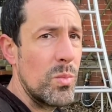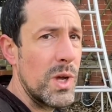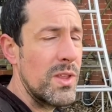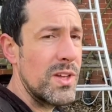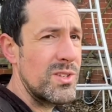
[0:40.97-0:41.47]

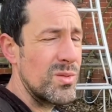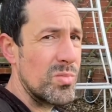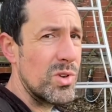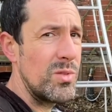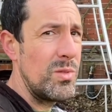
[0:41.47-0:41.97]
where they should
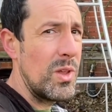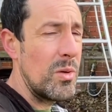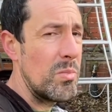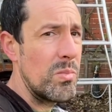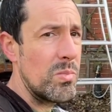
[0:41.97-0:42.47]
prune
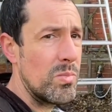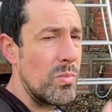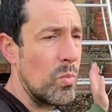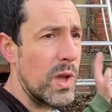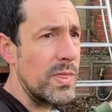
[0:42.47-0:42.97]
them,
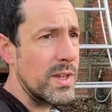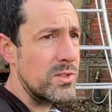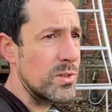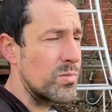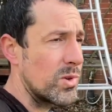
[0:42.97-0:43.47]
when they
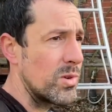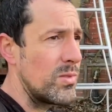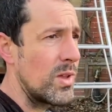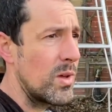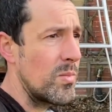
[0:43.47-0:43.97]
should prune
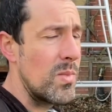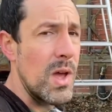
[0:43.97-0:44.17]
them.